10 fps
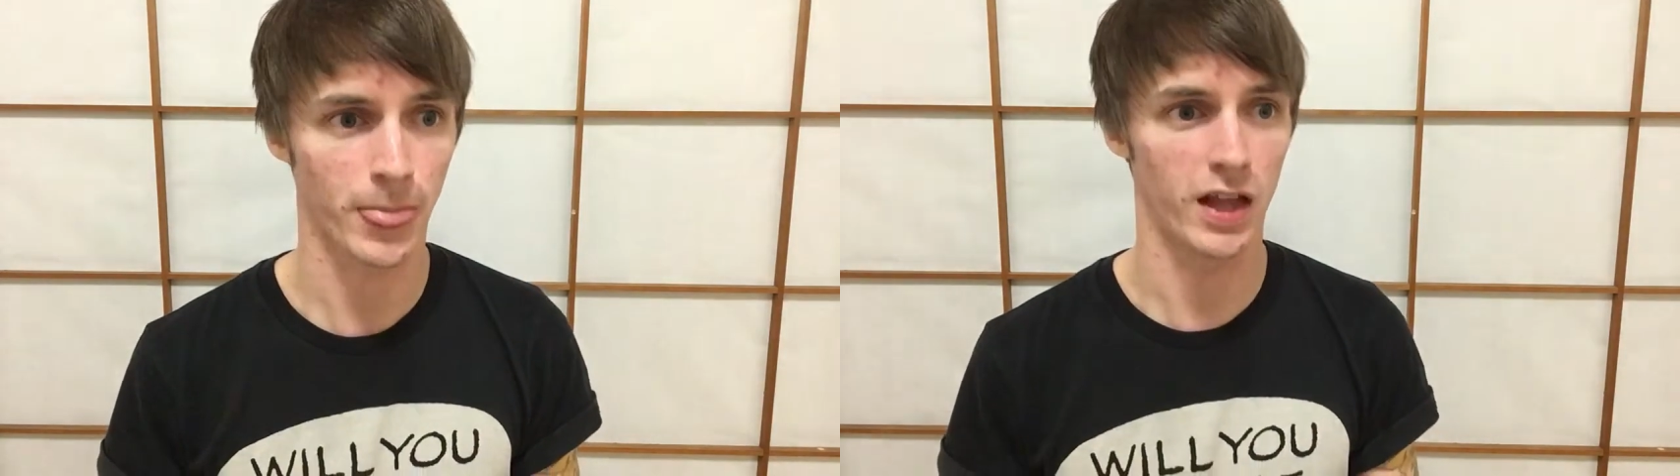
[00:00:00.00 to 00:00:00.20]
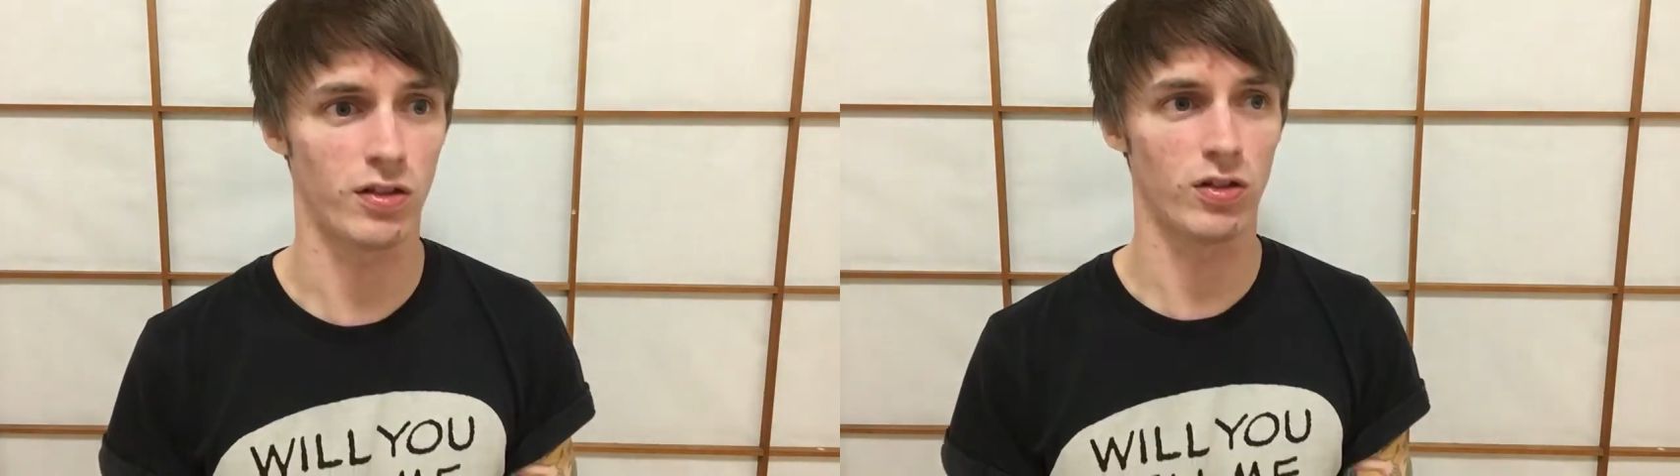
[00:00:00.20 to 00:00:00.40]

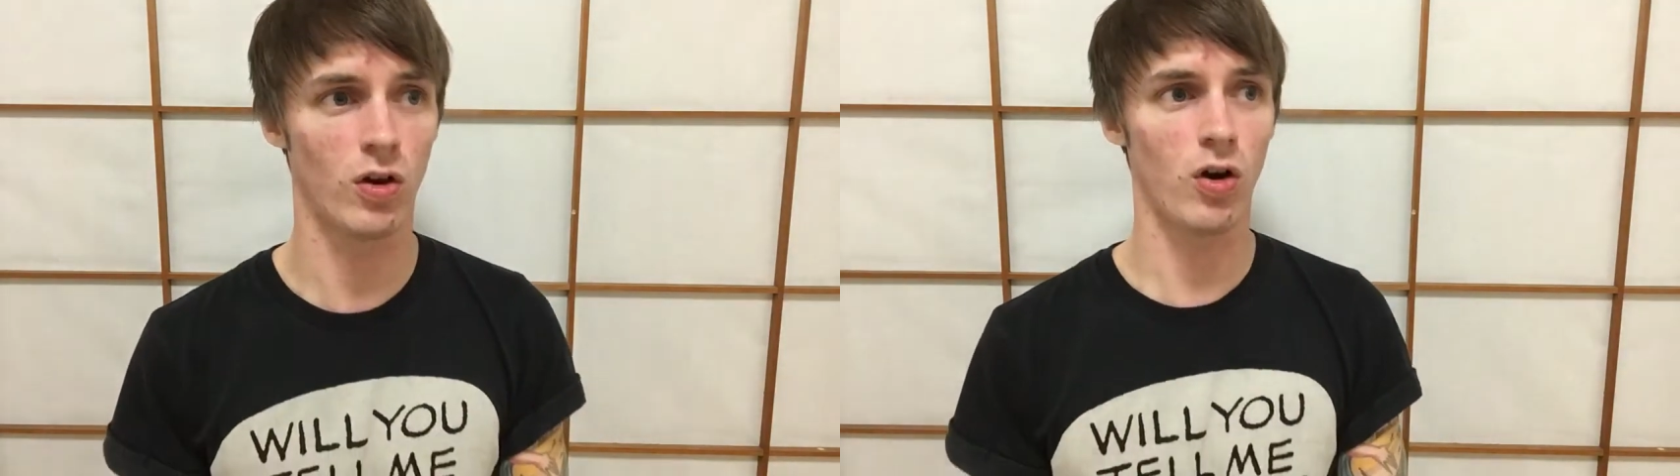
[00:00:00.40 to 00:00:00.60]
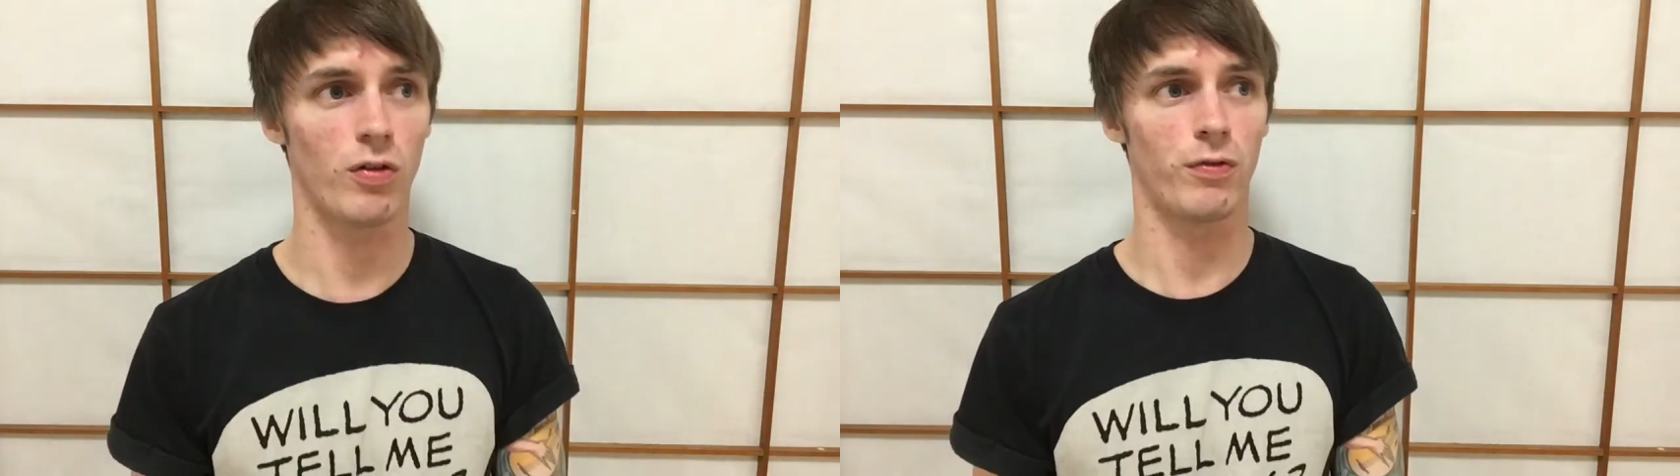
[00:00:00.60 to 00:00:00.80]
It's
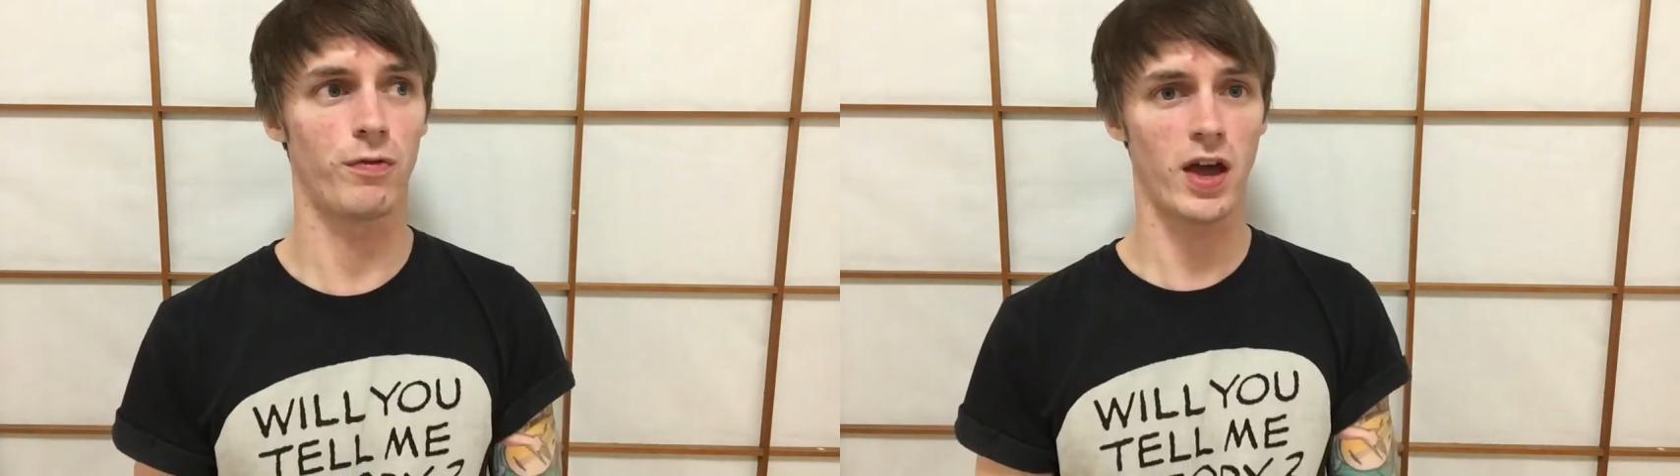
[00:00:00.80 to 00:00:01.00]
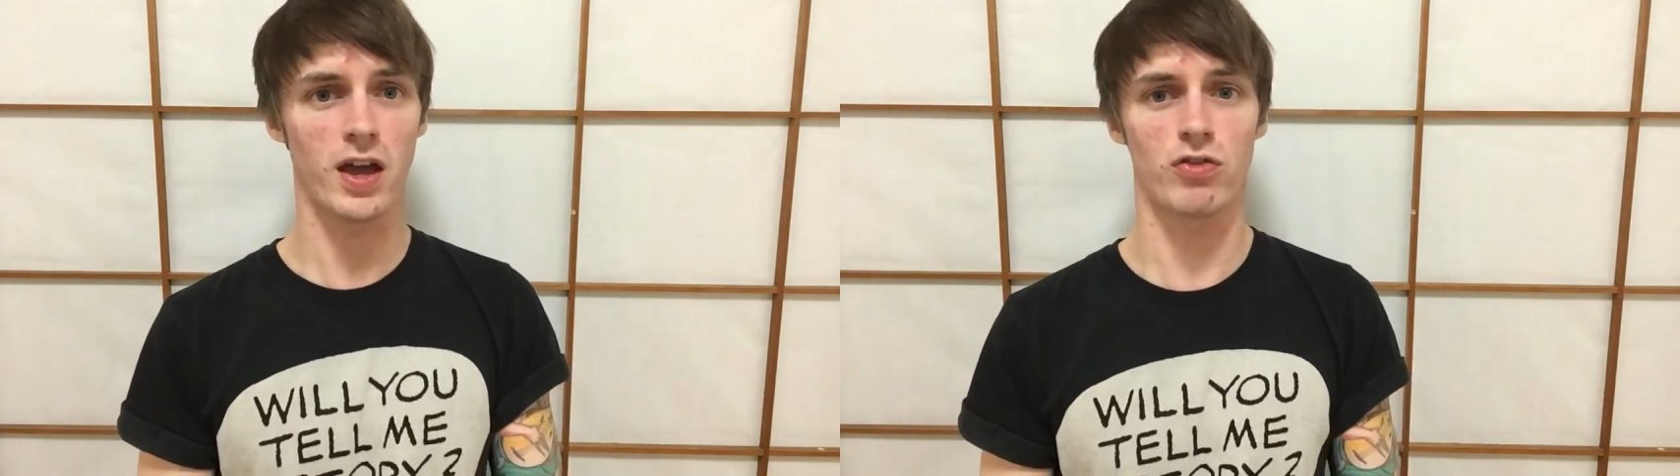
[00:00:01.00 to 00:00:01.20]
not
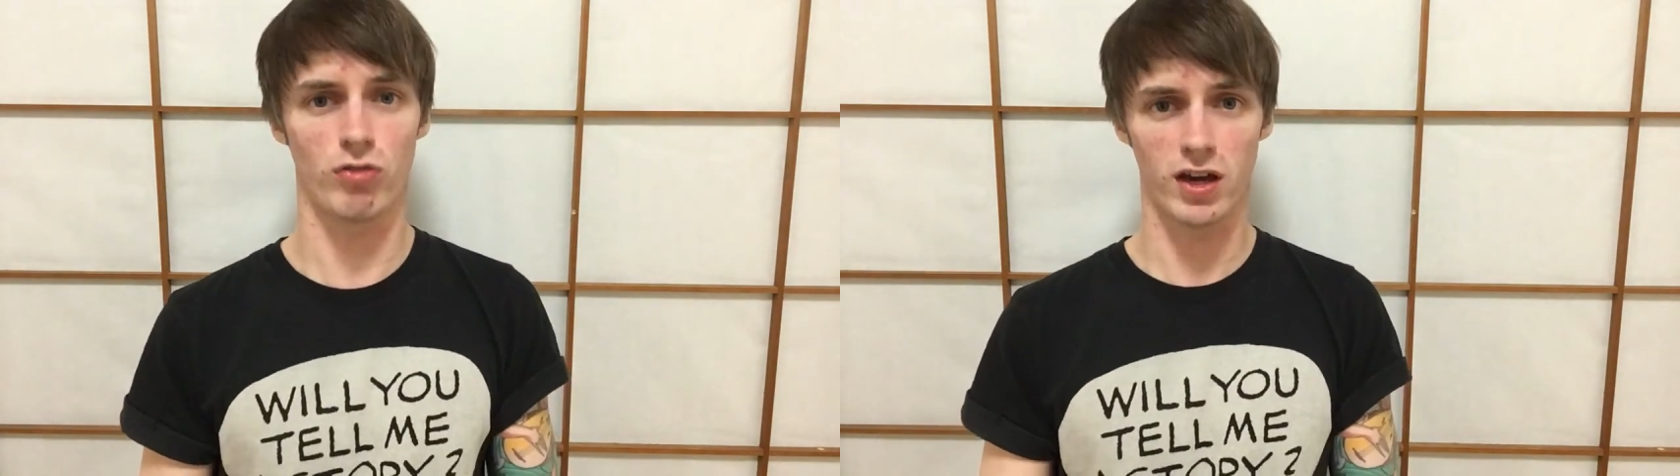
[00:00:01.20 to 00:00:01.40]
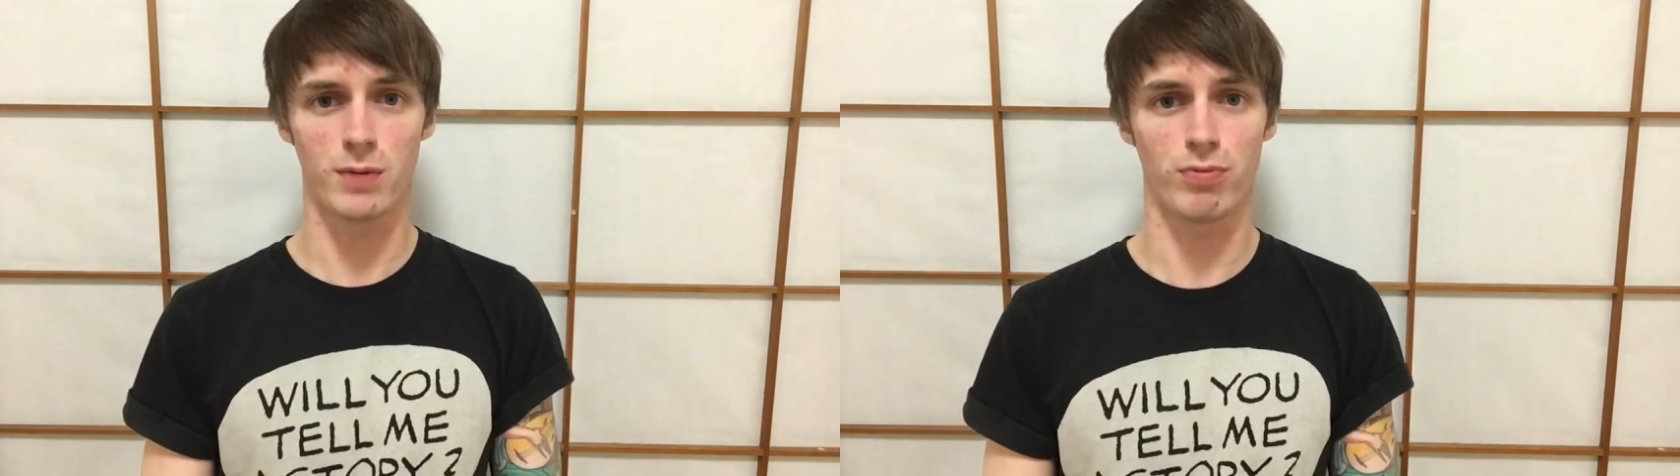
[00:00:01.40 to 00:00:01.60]
fair
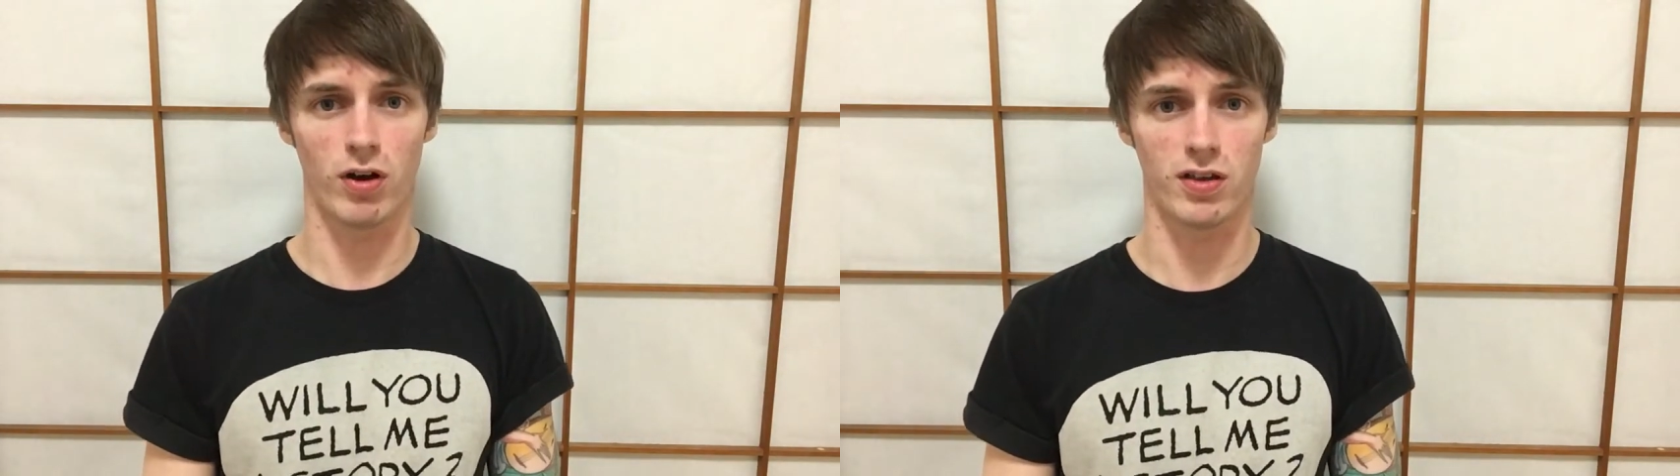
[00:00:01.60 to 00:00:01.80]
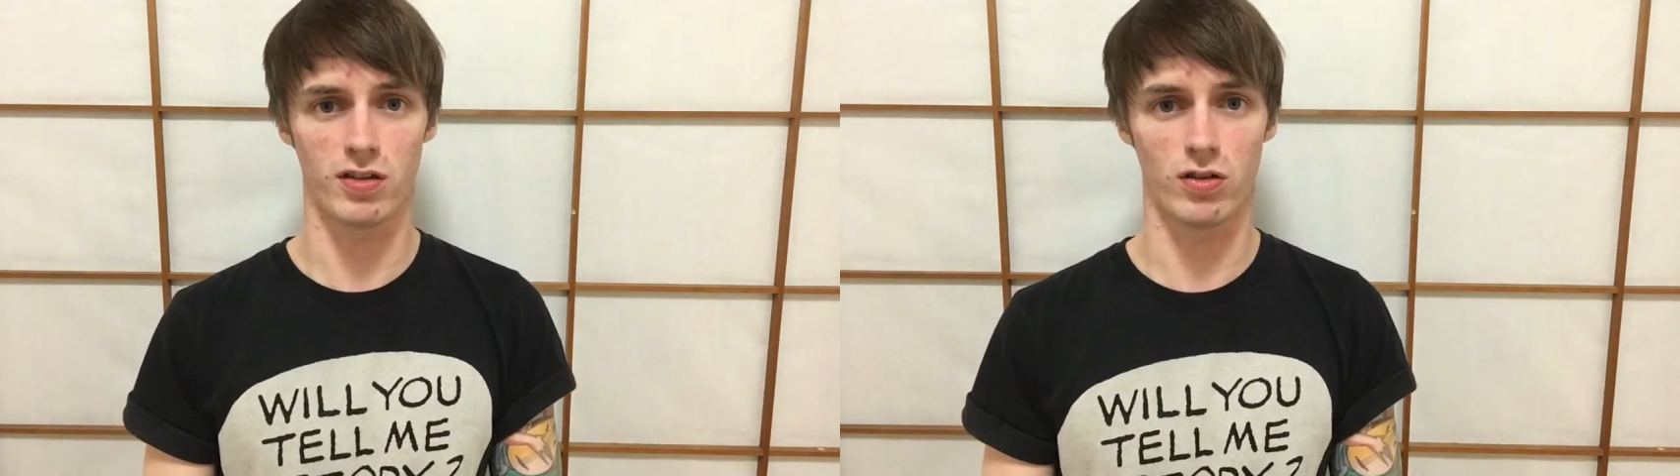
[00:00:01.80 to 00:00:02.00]
trade
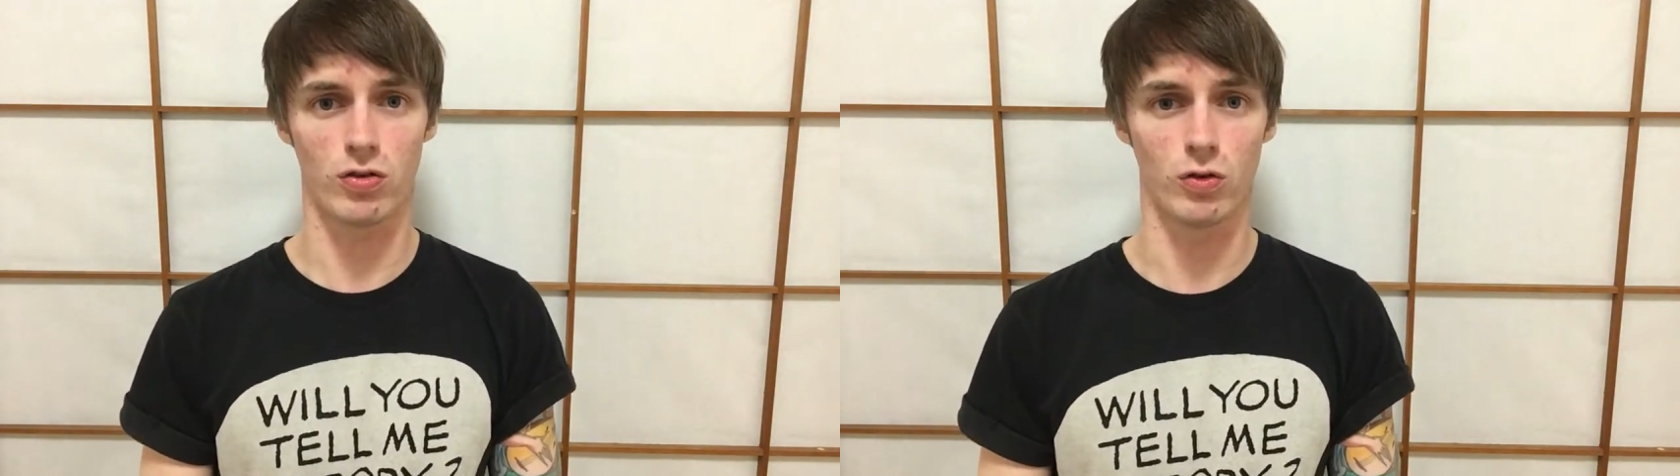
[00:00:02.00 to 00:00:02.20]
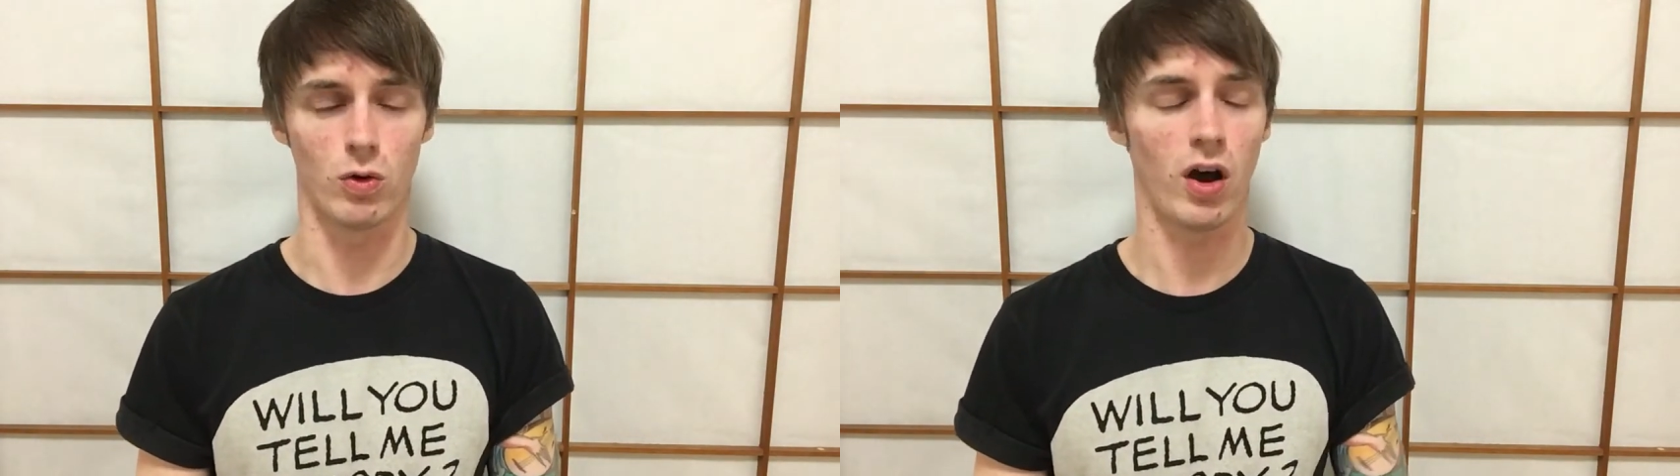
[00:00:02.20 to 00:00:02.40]
prices at all.